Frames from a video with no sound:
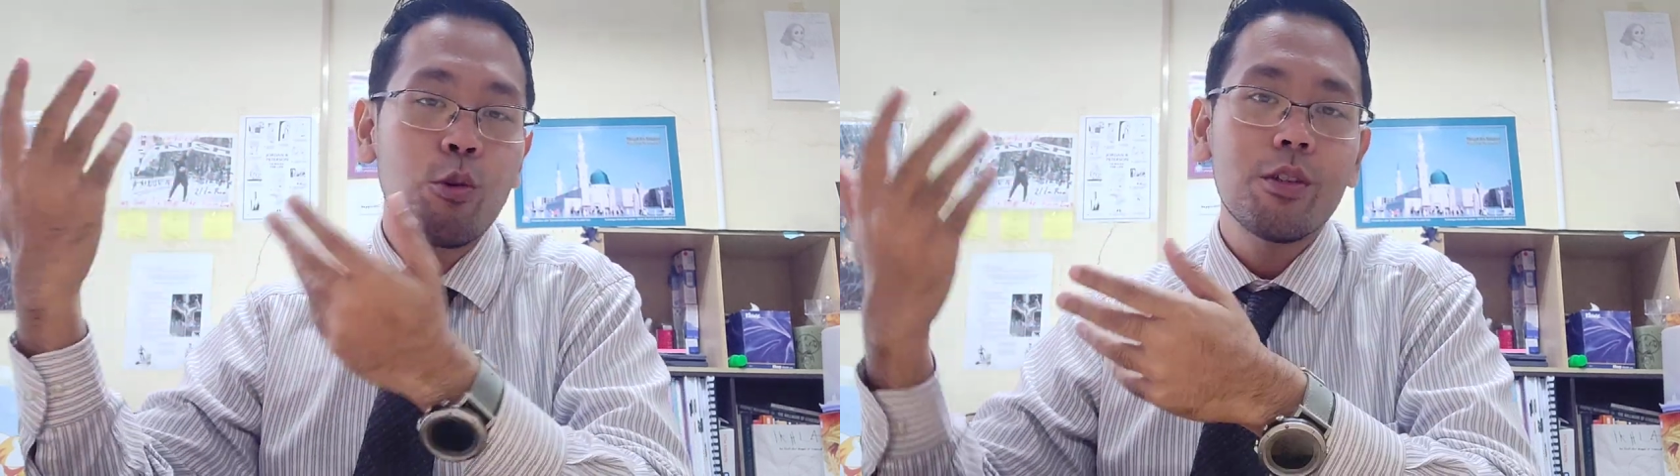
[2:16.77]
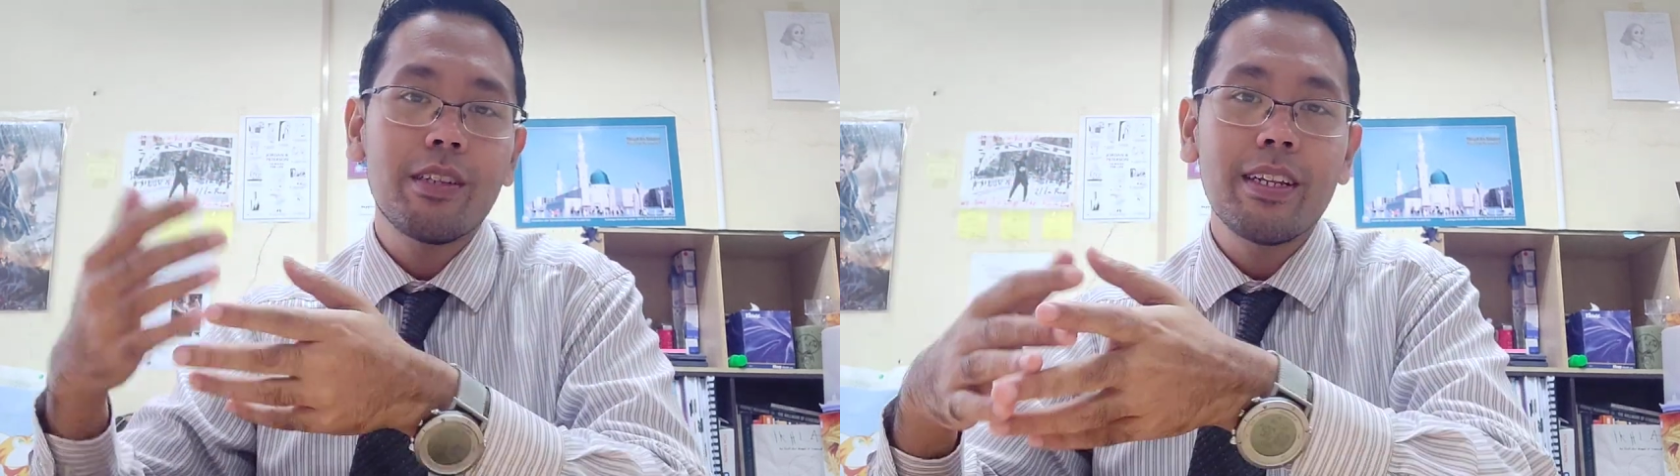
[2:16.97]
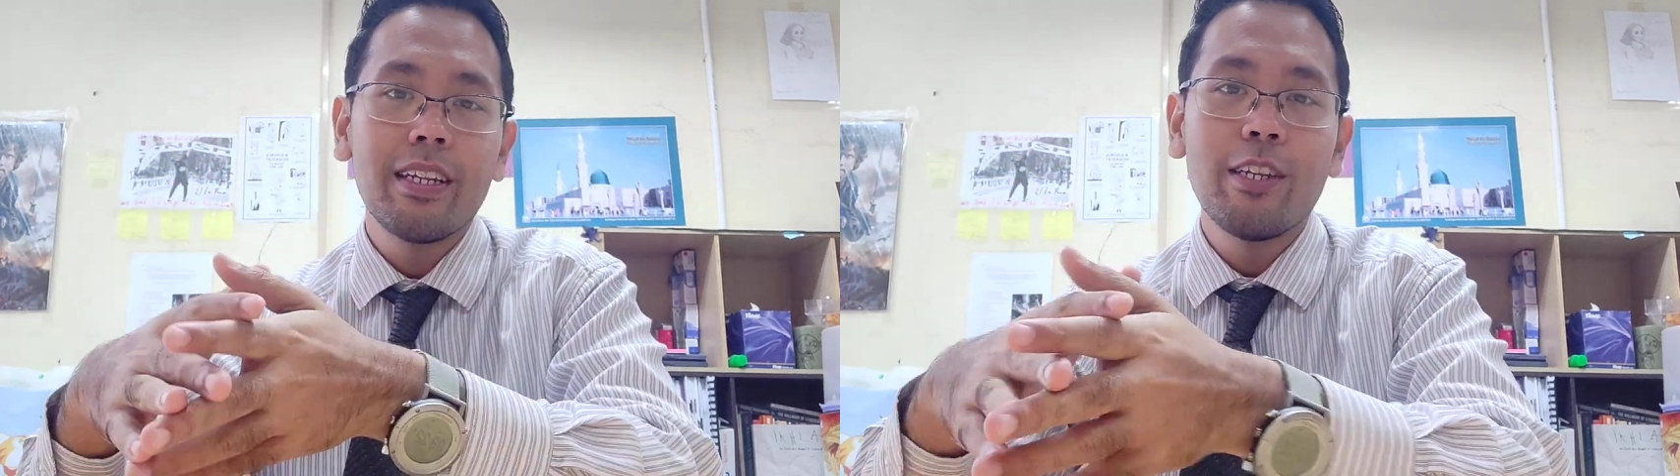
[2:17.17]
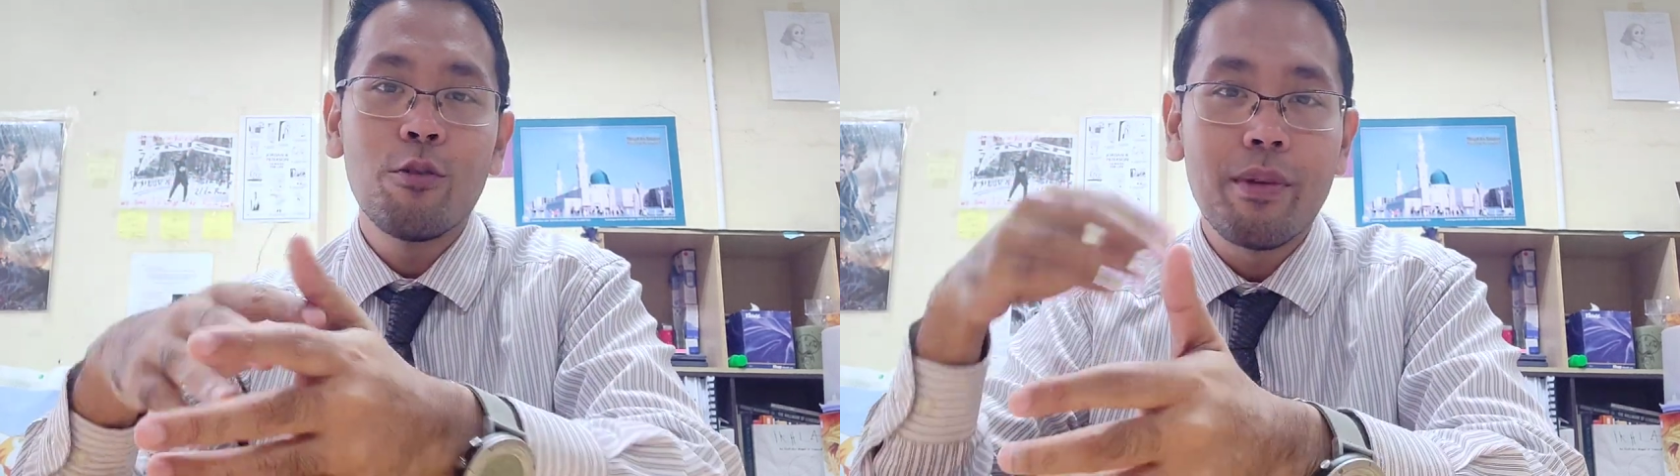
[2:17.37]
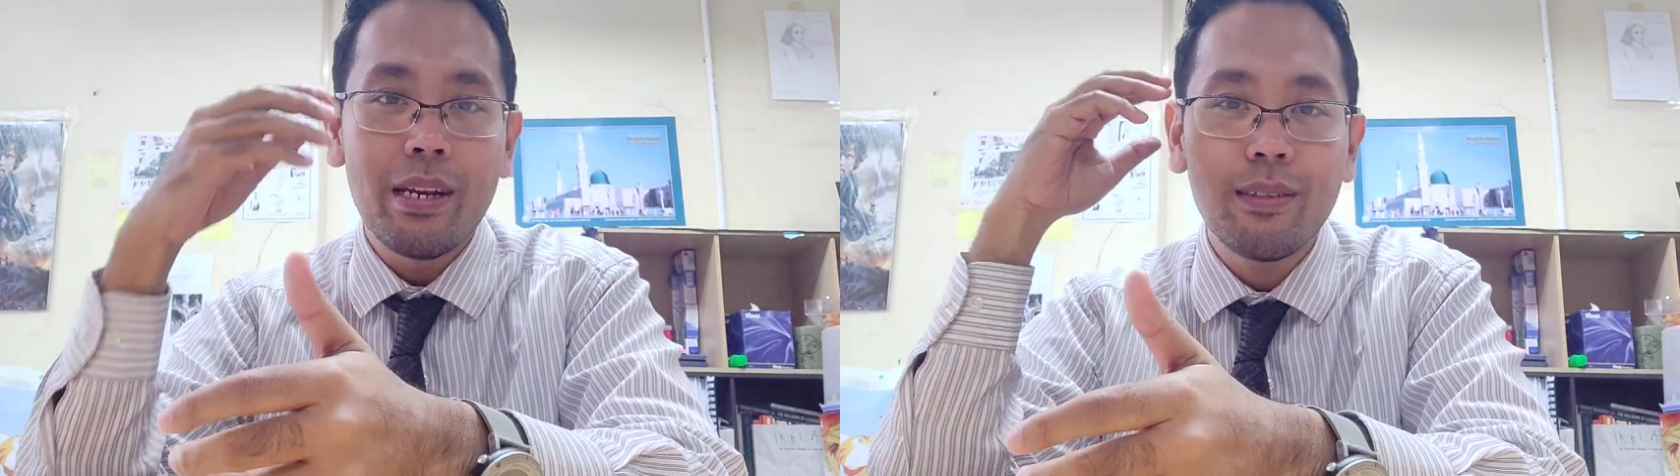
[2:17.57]
you know, suddenly
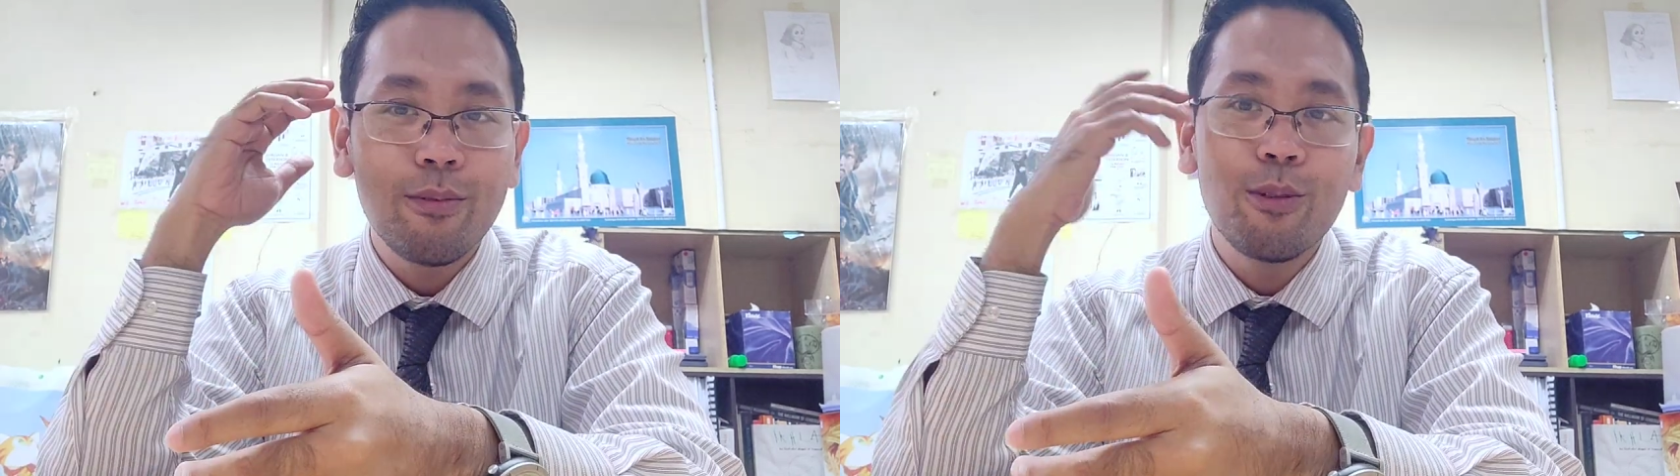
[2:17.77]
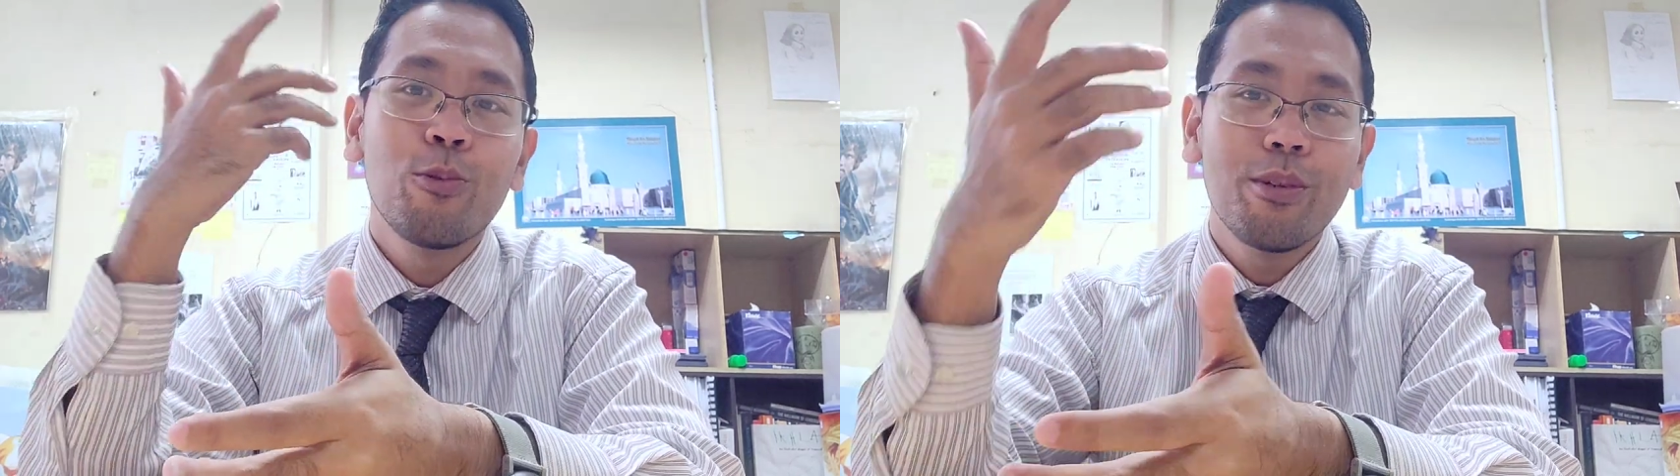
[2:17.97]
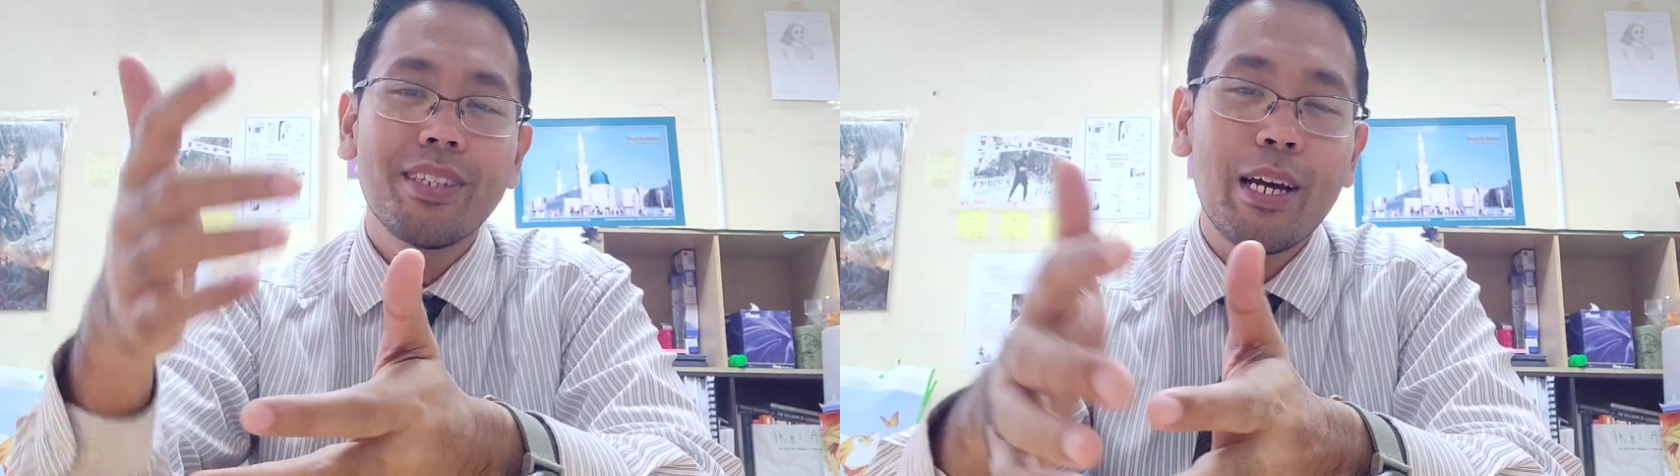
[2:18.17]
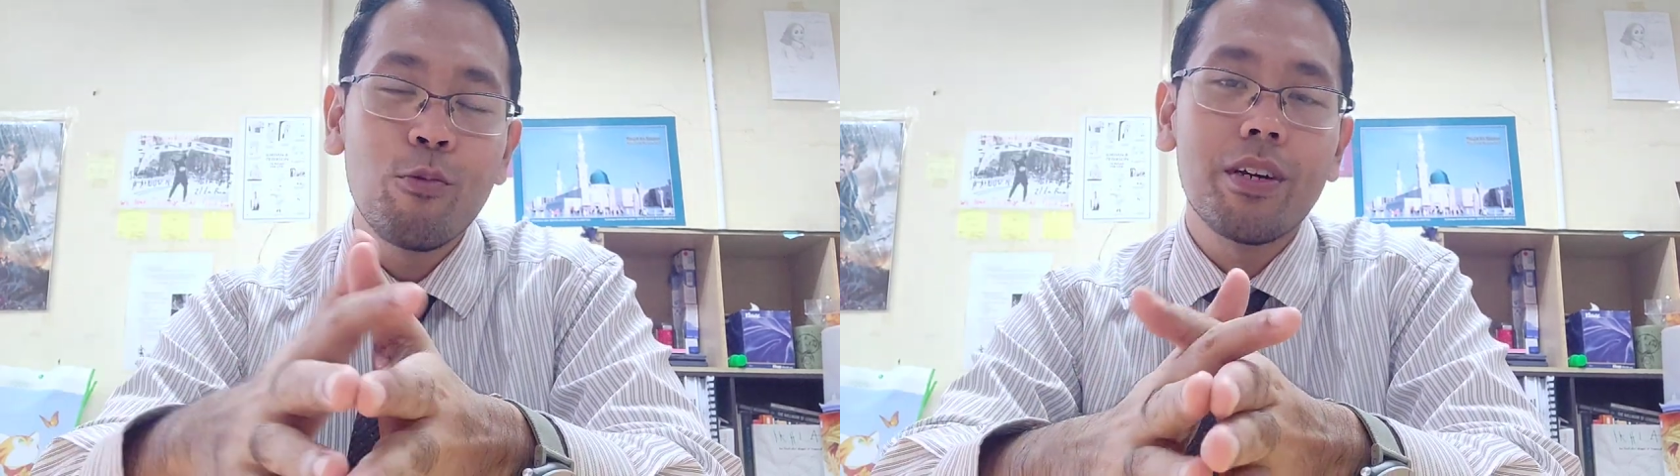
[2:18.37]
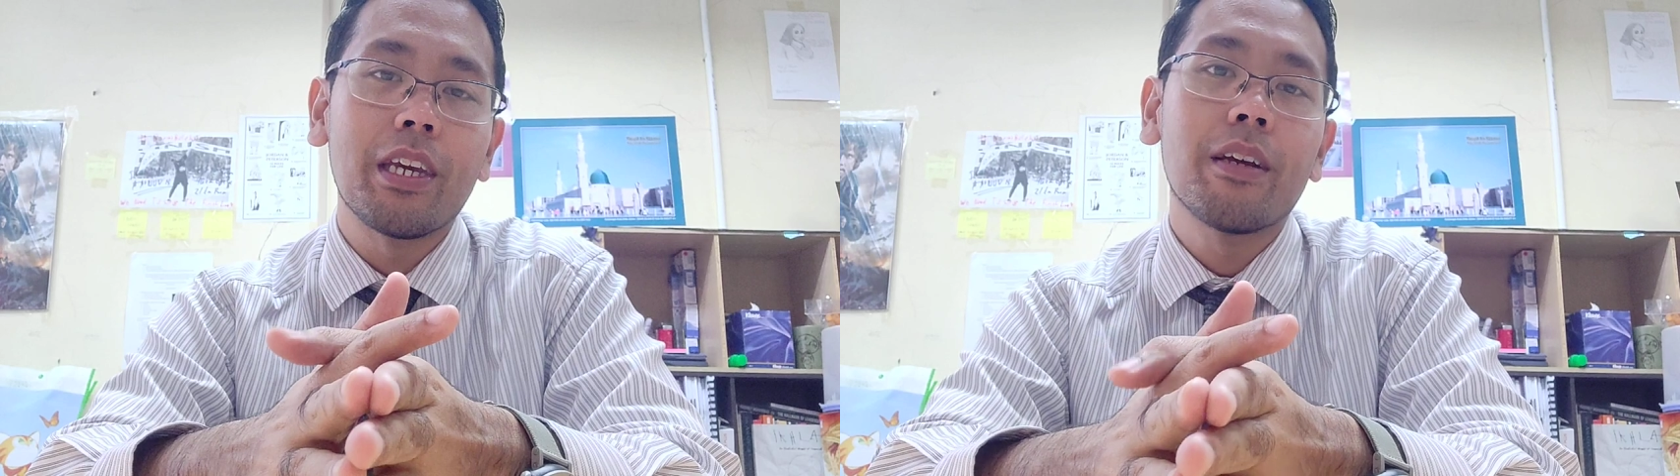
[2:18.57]
your brain will start
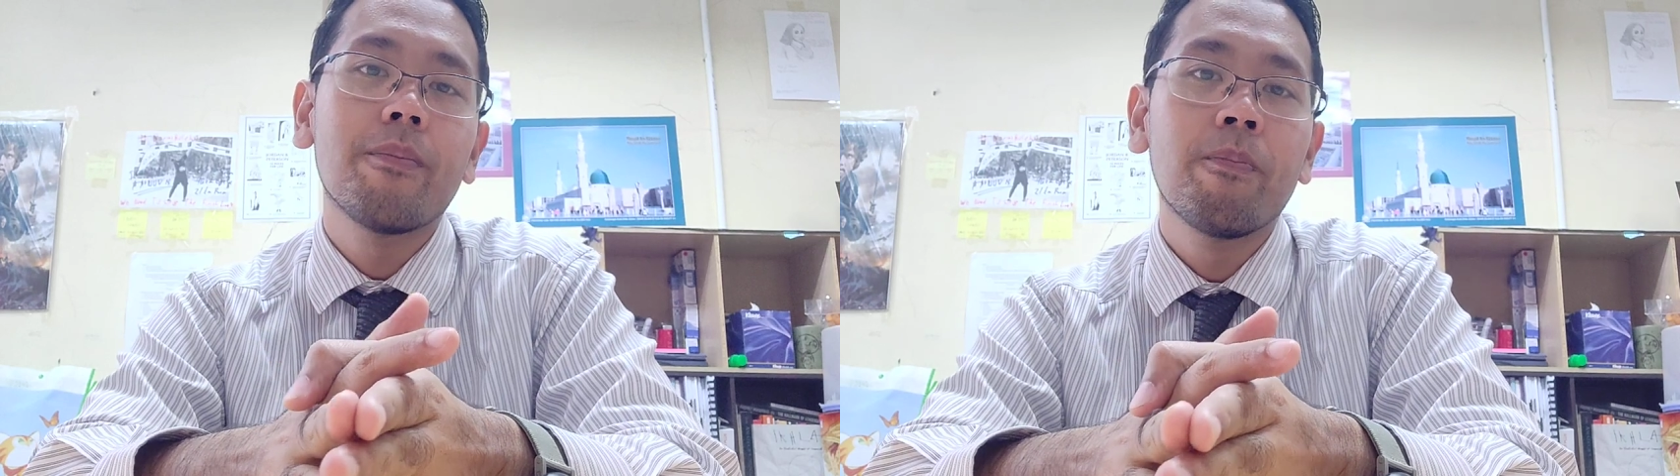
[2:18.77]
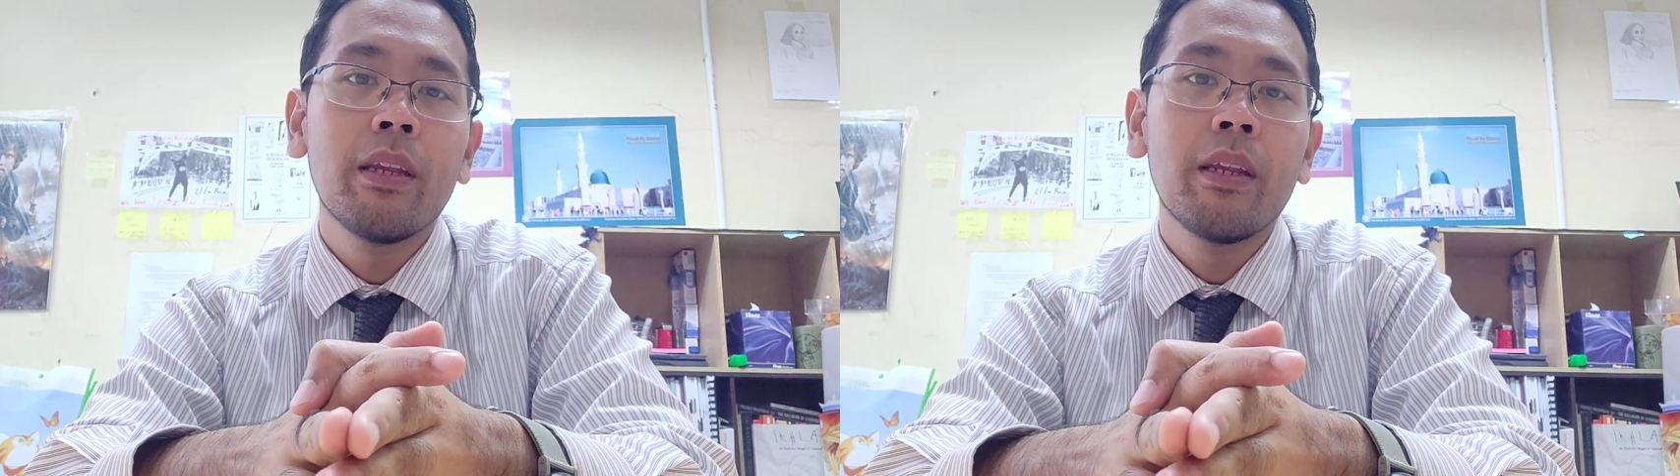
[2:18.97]
working.